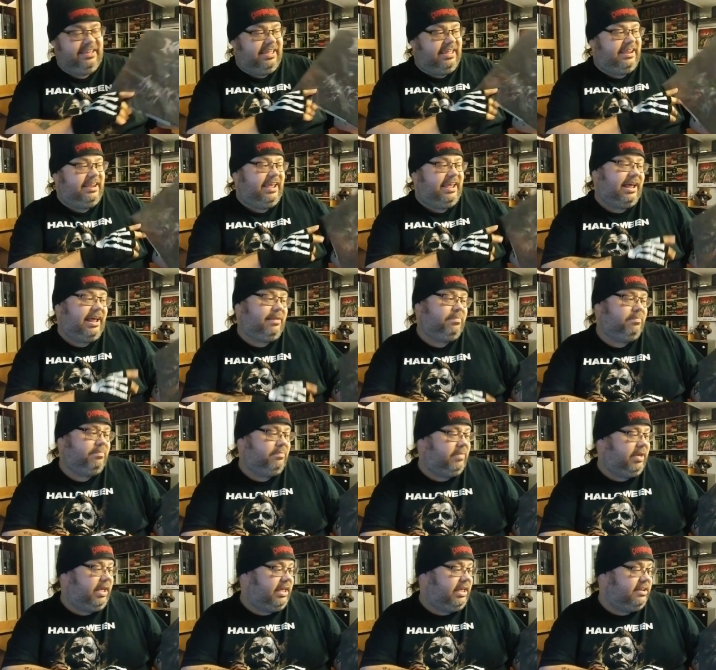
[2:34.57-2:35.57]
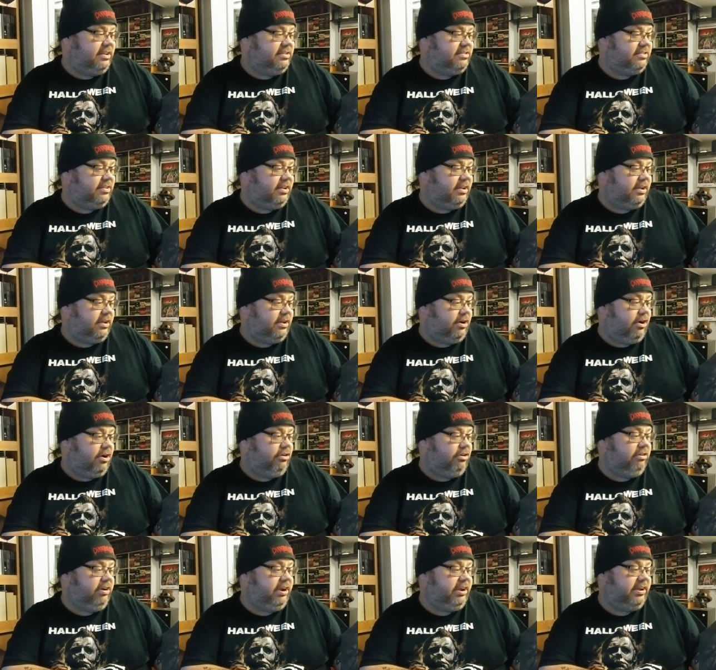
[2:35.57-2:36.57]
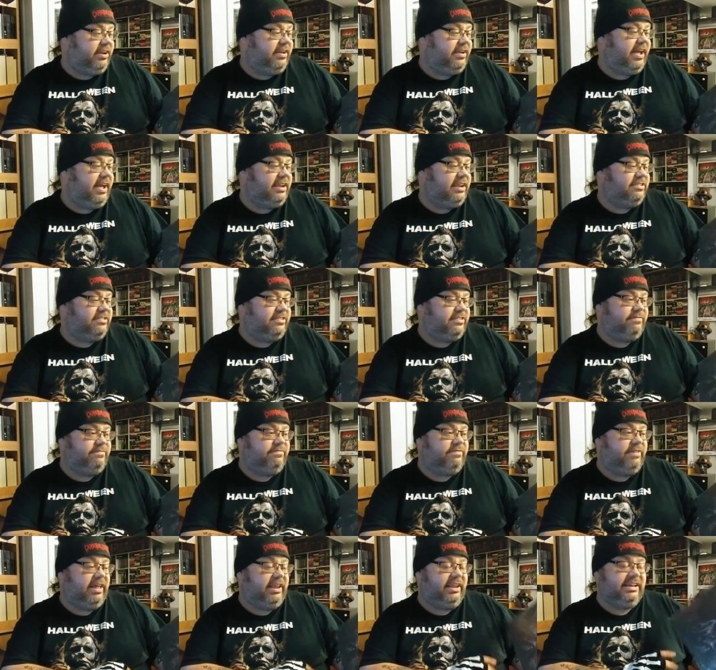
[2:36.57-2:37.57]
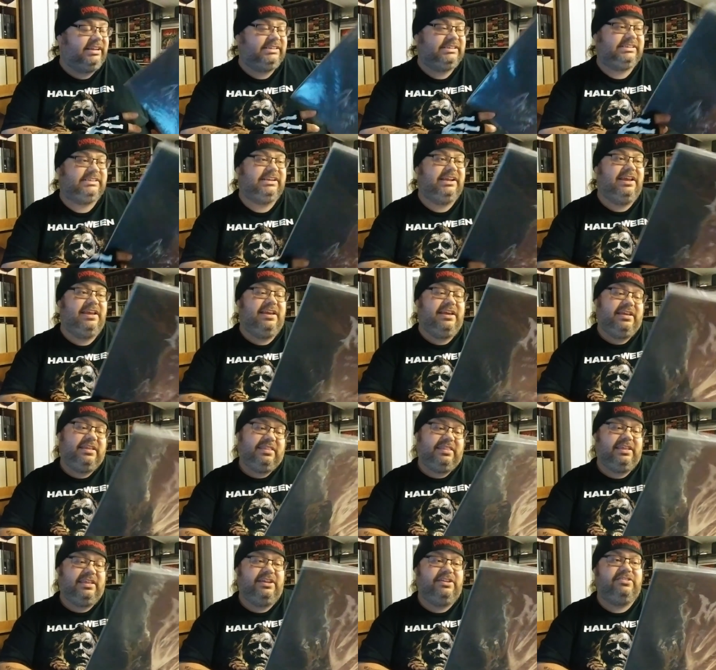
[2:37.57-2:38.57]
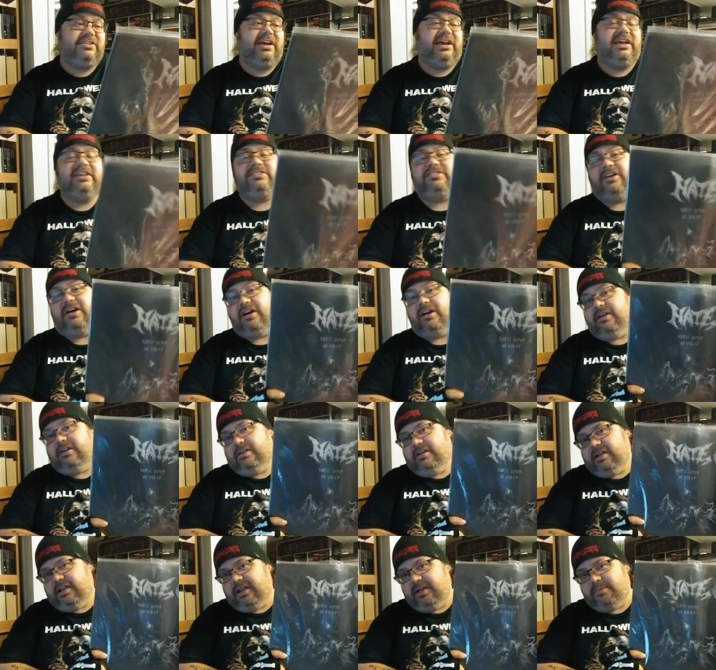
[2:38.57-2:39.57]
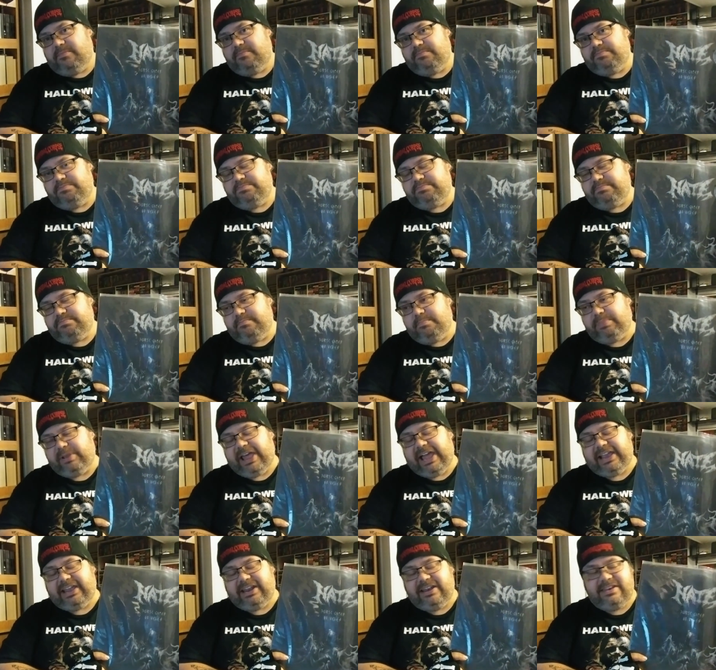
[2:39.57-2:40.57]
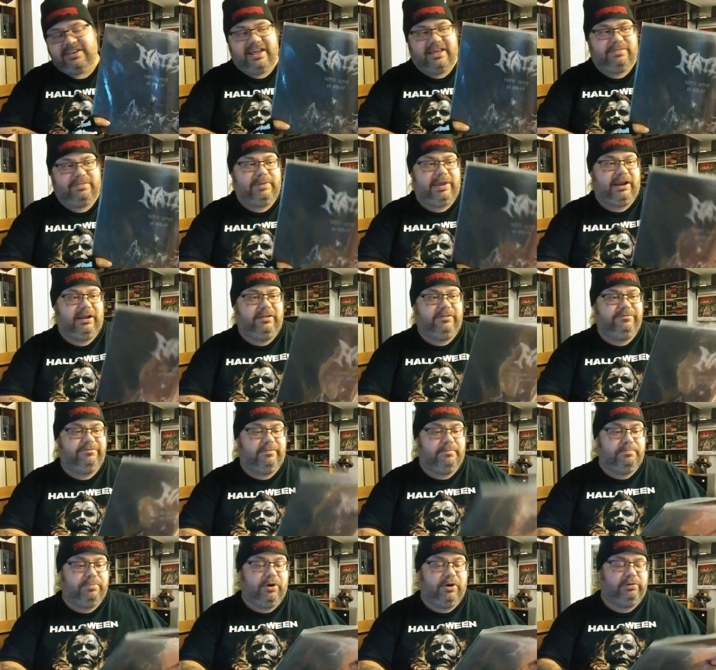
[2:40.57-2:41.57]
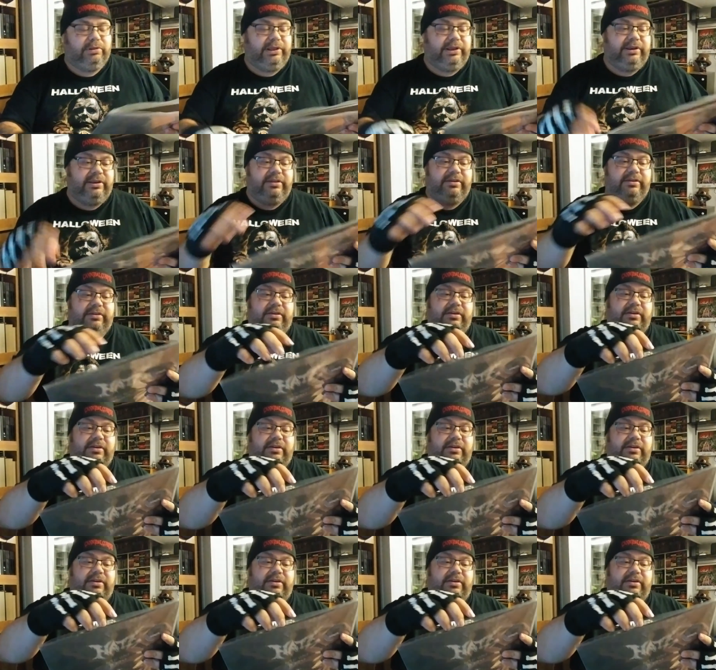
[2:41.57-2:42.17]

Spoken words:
And the album is Auric Gates of Veles. These guys are black and death metal from Poland.